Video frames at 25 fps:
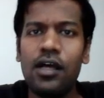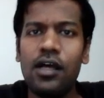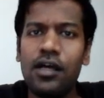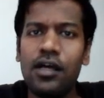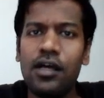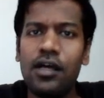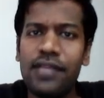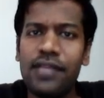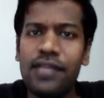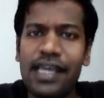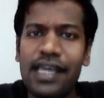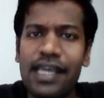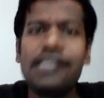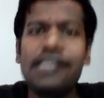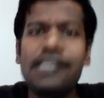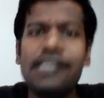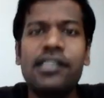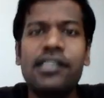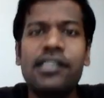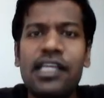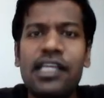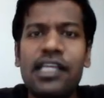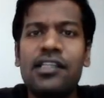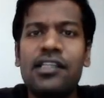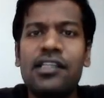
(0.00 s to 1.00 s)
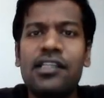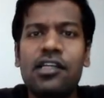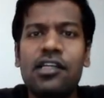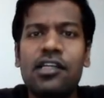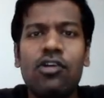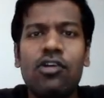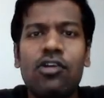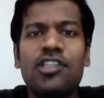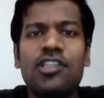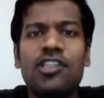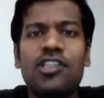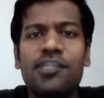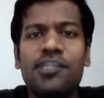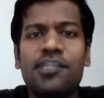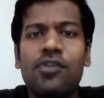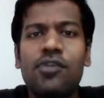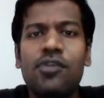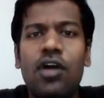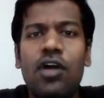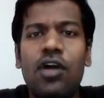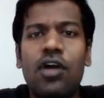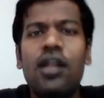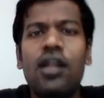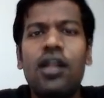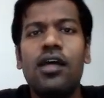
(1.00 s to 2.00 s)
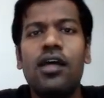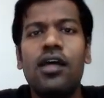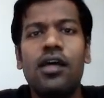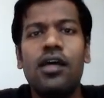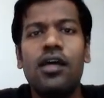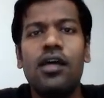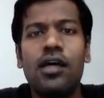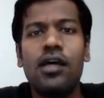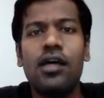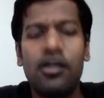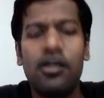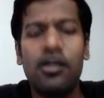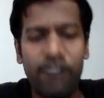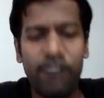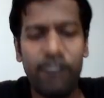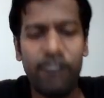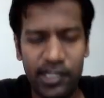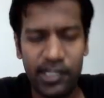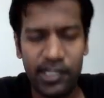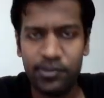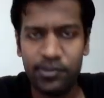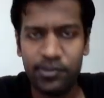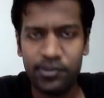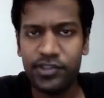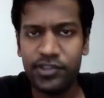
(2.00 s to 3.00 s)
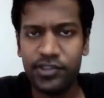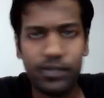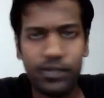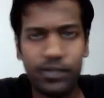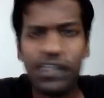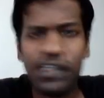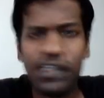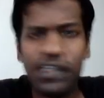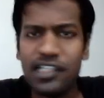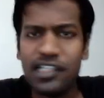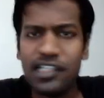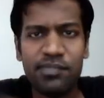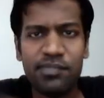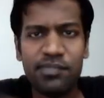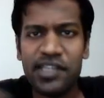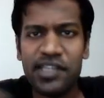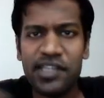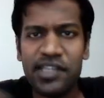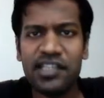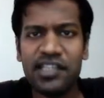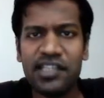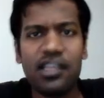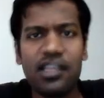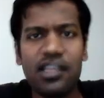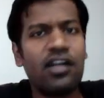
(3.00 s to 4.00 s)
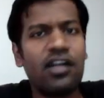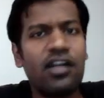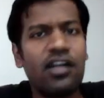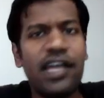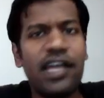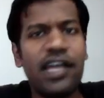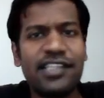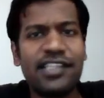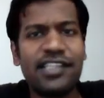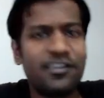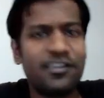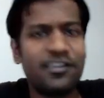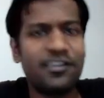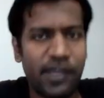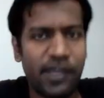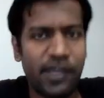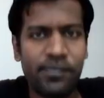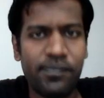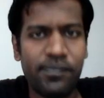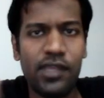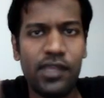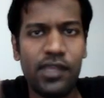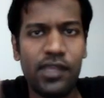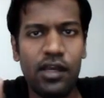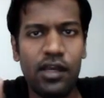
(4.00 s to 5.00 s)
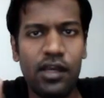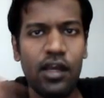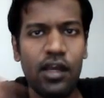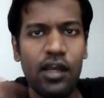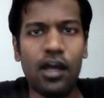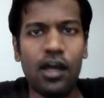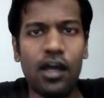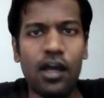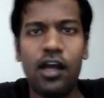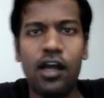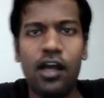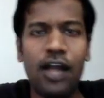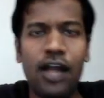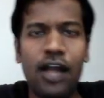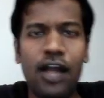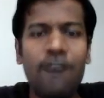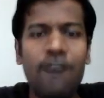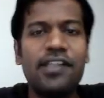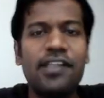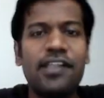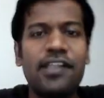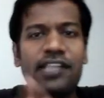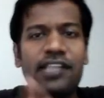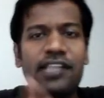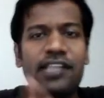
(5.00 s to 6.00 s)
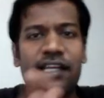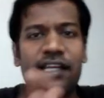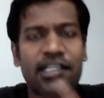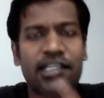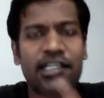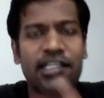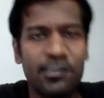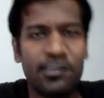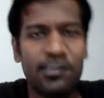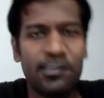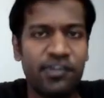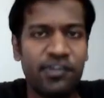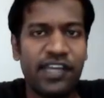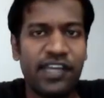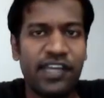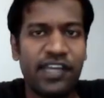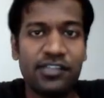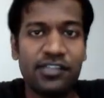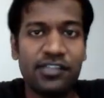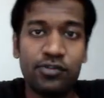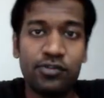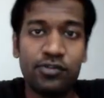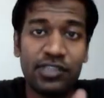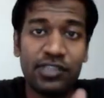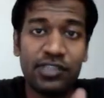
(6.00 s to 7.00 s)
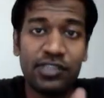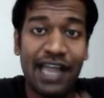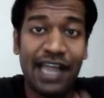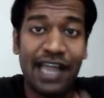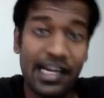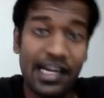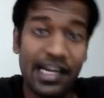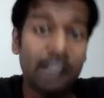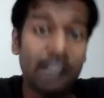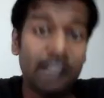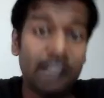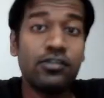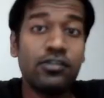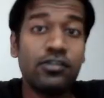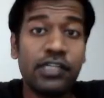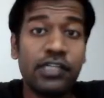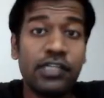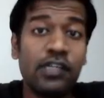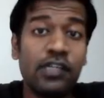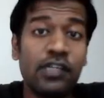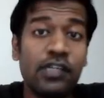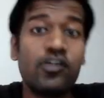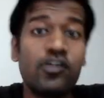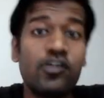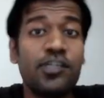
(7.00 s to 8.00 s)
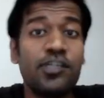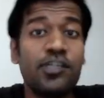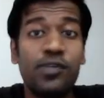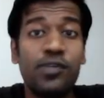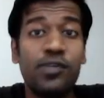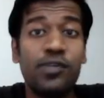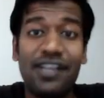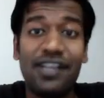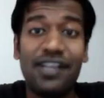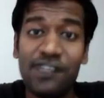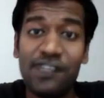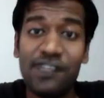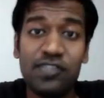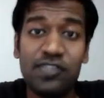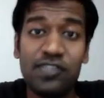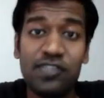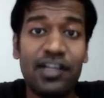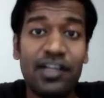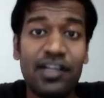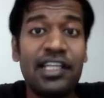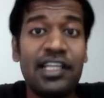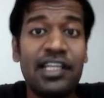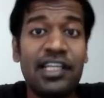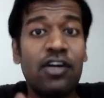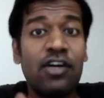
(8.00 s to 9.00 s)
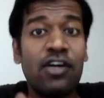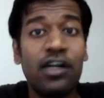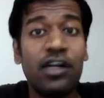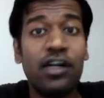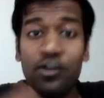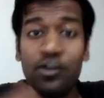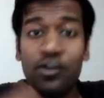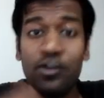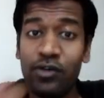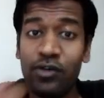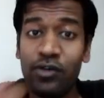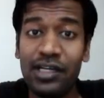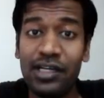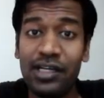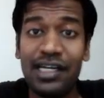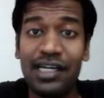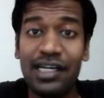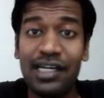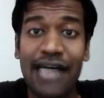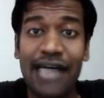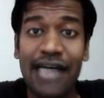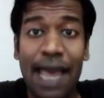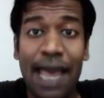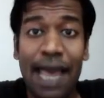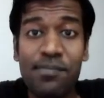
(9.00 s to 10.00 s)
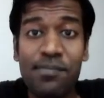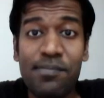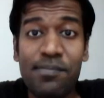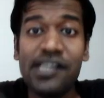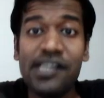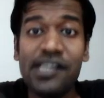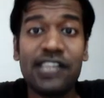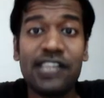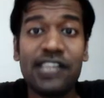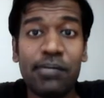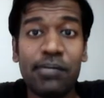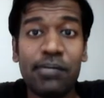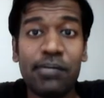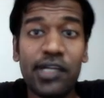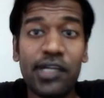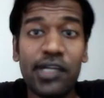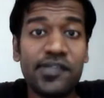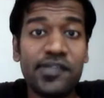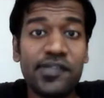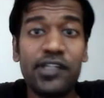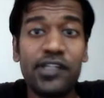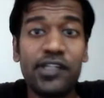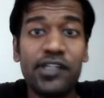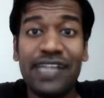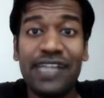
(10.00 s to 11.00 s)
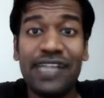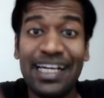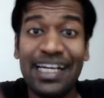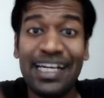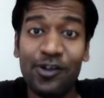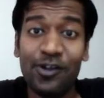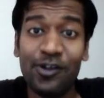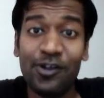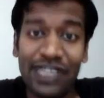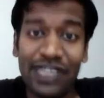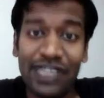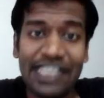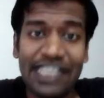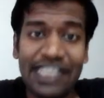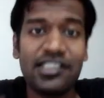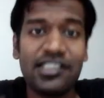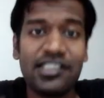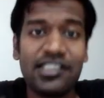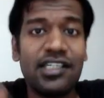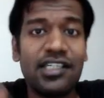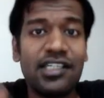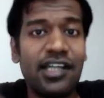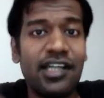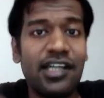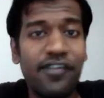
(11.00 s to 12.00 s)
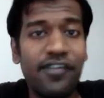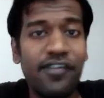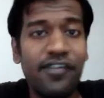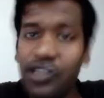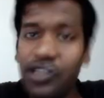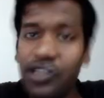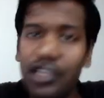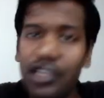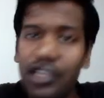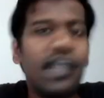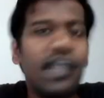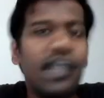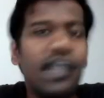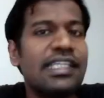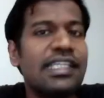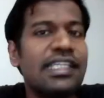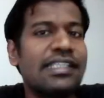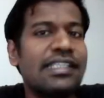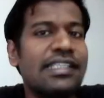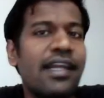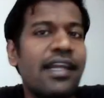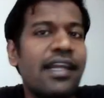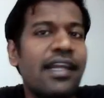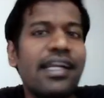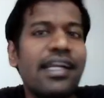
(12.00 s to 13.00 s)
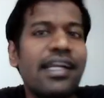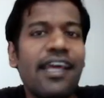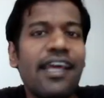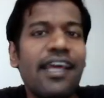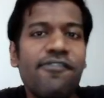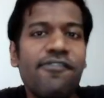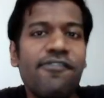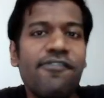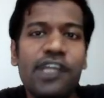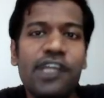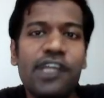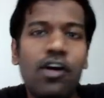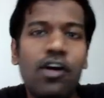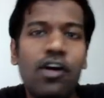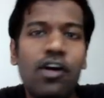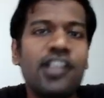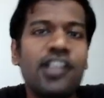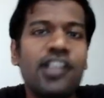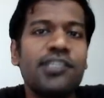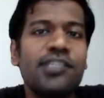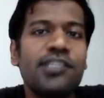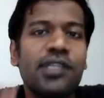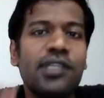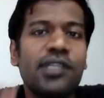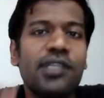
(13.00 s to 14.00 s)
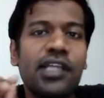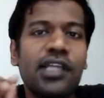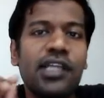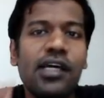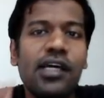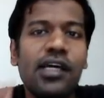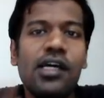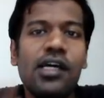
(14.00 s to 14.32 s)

They are learning the concept called variables, right? That's a basic thing called X and Y. Now let's take an example of X, who is an ideal student who has put efforts well. He got good ambience atmosphere to get a good teacher and everything, and he has learned every concept in the